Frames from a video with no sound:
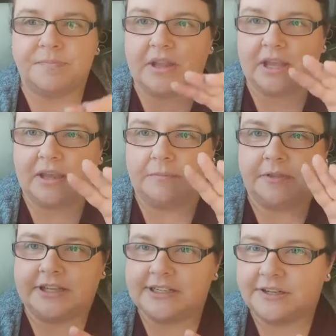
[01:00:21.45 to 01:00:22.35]
I
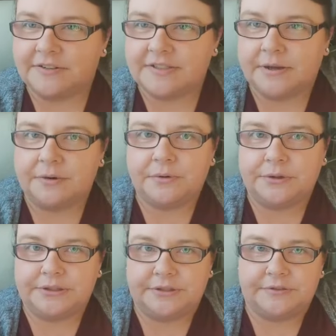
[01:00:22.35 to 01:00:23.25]
don't know if Sewing
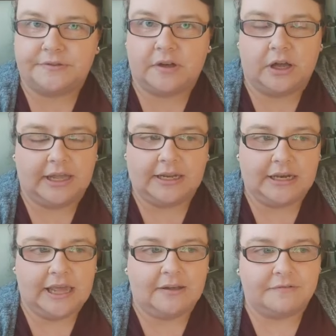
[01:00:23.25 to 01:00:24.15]
Quarter has got any
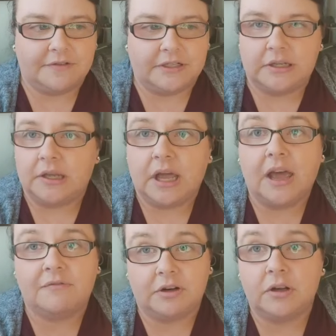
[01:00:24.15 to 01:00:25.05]
left.
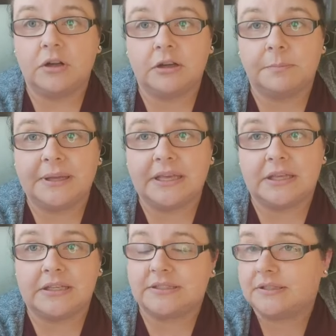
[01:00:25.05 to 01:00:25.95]
Have a look,
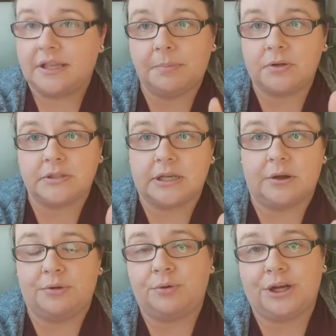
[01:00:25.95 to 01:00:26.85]
because their books are
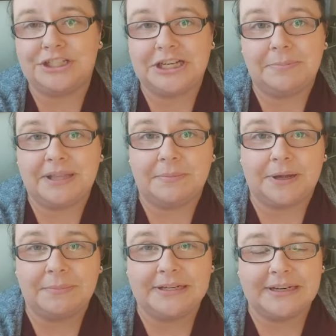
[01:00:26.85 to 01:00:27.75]
going quite cheap at the
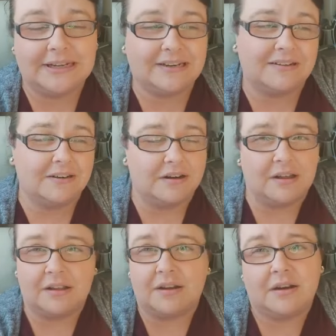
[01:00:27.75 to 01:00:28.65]
moment, and
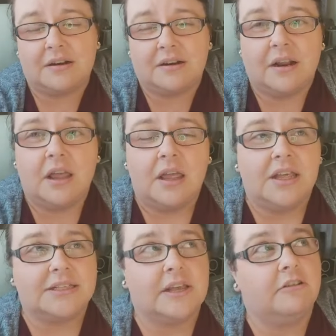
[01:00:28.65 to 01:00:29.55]

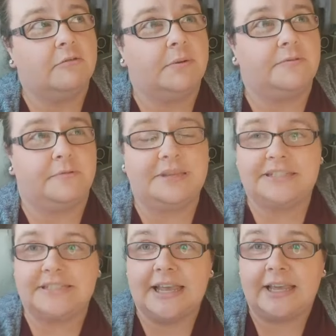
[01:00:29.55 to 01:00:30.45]
it's horrible for me
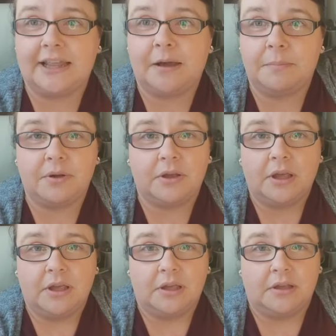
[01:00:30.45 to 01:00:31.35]
to say that, but
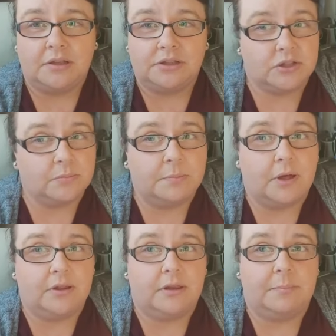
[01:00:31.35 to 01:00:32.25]
jump
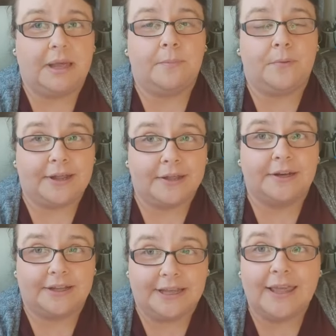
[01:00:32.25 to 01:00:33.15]
on the
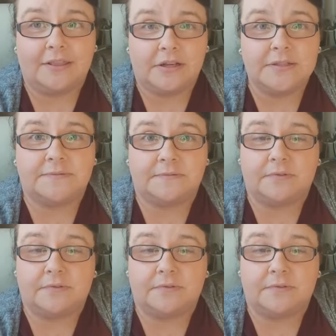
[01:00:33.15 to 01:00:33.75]
bandwagon and get those